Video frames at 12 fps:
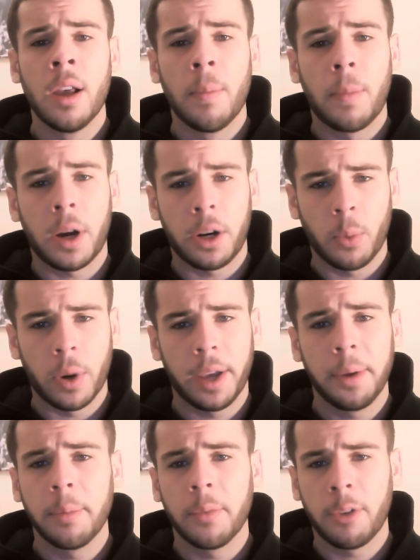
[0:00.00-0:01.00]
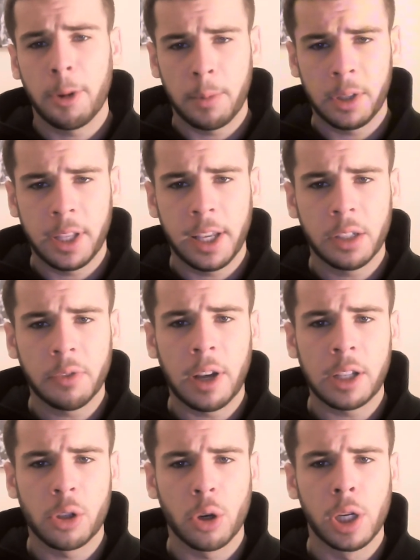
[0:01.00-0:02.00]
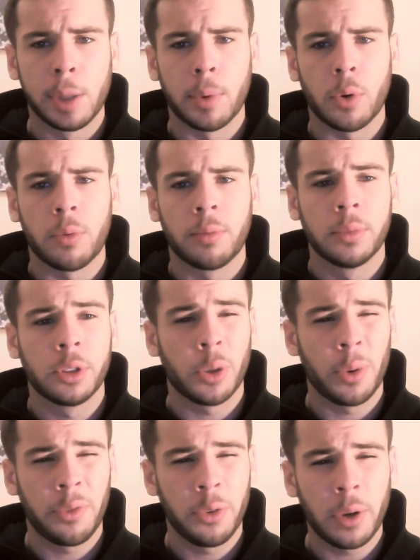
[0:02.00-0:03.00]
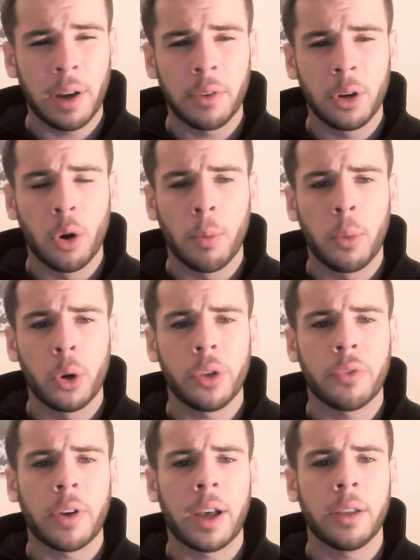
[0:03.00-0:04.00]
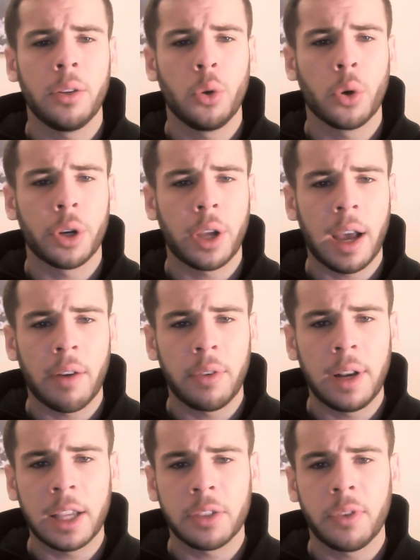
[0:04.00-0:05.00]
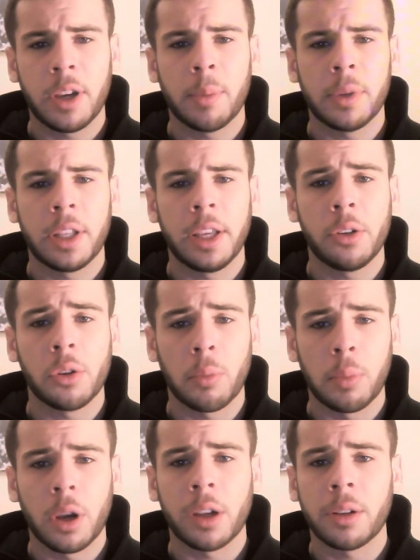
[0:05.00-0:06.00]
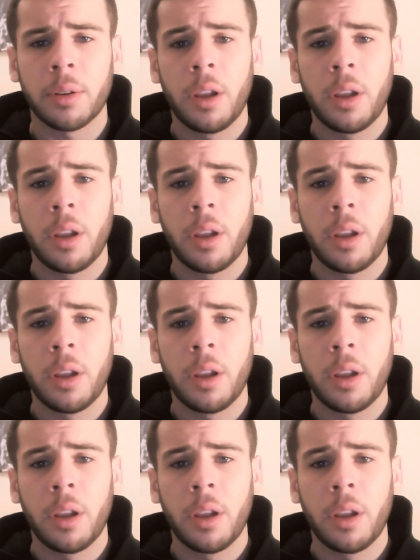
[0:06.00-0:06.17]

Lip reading: By the way, vitamin D is fat soluble, so if you have a lot of body fat, you're going to have less vitamin D in your blood,